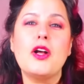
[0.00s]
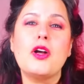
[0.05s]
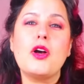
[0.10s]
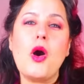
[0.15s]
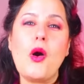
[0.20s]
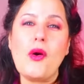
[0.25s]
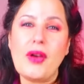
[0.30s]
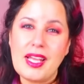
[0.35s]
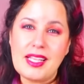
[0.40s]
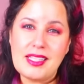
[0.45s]

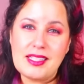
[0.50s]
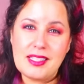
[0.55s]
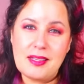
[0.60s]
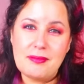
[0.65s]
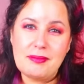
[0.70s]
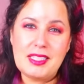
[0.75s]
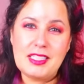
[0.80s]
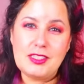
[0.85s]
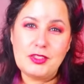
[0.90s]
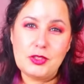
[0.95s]
Go get
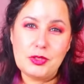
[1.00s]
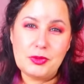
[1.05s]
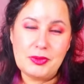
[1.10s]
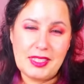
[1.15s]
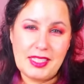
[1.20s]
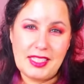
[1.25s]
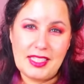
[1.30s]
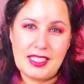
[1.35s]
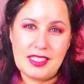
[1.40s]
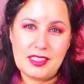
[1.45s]
something to
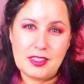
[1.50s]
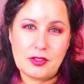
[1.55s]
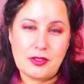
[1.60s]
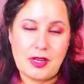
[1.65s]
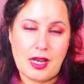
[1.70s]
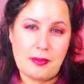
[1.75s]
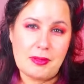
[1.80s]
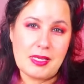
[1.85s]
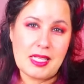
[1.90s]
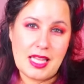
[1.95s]
eat.
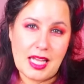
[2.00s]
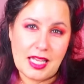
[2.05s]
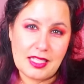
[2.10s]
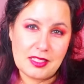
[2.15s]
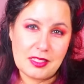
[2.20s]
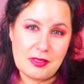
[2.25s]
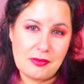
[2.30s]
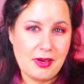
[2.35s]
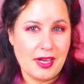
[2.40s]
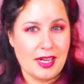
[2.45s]
Grab a
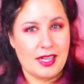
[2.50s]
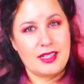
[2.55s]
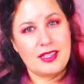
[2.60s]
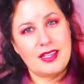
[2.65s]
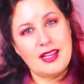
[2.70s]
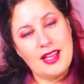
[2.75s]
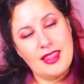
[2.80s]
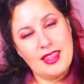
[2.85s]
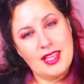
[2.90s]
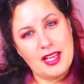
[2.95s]
glass of water.
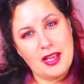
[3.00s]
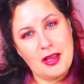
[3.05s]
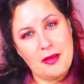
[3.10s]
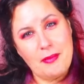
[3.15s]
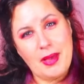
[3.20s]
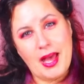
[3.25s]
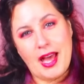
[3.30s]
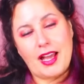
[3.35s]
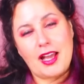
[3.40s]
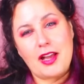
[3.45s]
And then come
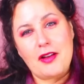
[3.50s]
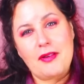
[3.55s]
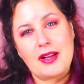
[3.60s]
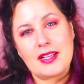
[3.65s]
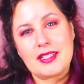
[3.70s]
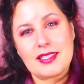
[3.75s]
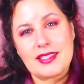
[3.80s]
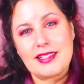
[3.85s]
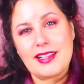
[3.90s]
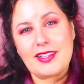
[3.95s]
back and
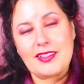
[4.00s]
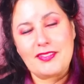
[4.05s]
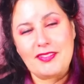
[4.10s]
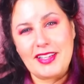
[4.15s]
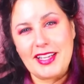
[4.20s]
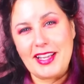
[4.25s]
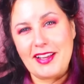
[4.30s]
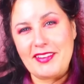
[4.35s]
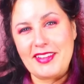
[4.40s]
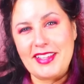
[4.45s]
watch the next
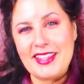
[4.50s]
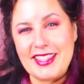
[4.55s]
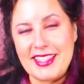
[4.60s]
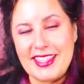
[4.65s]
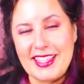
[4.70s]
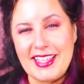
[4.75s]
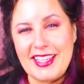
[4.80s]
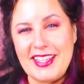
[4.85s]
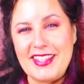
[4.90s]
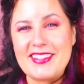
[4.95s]
video in the
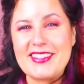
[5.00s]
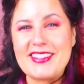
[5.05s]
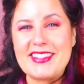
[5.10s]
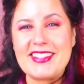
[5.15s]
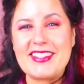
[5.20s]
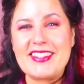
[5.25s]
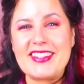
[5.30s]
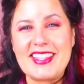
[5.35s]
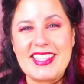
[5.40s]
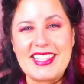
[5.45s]
queue.
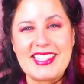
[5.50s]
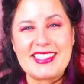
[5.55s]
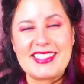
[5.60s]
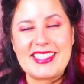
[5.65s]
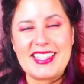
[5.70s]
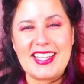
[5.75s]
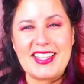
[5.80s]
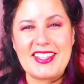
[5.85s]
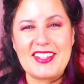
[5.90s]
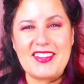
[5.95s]
So thanks
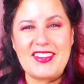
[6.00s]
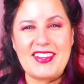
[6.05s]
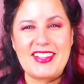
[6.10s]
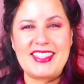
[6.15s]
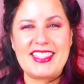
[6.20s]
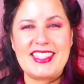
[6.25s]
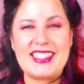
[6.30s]
again, you all.